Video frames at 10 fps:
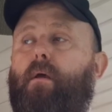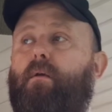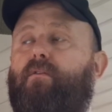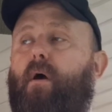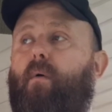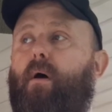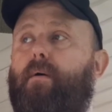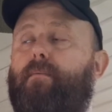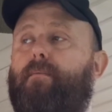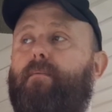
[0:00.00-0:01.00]

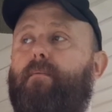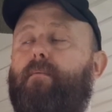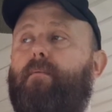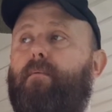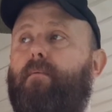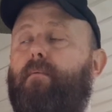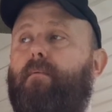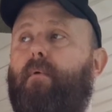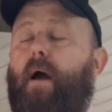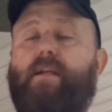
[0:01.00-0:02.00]
So
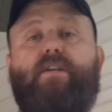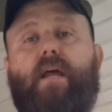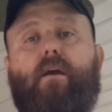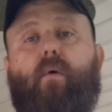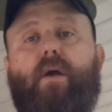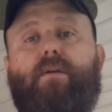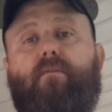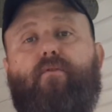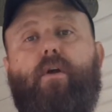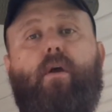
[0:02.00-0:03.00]
I just had a question
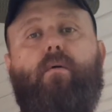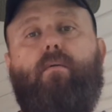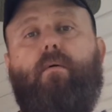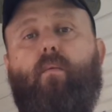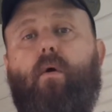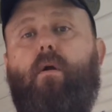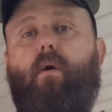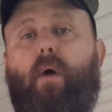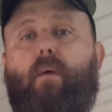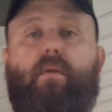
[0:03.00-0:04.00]
for you. Where are
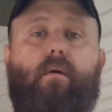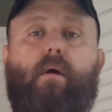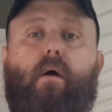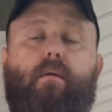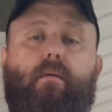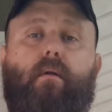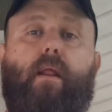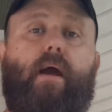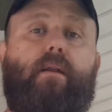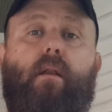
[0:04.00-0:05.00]
you at with your garden?
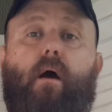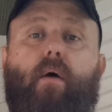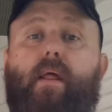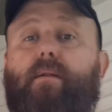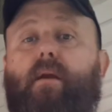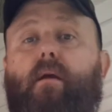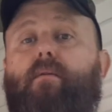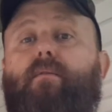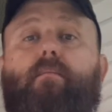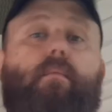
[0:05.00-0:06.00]
I'd like to know. I'd like to hear
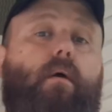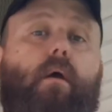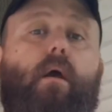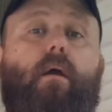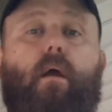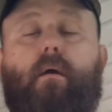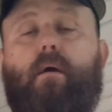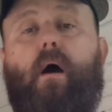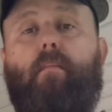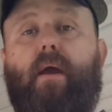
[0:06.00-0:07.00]
some
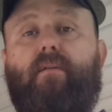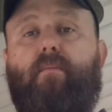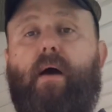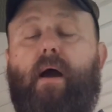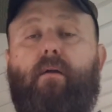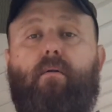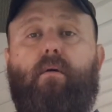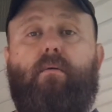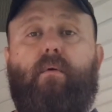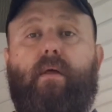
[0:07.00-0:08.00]
comments about how you're
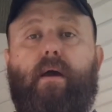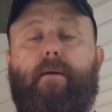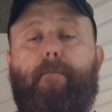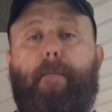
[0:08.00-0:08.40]
doing with that.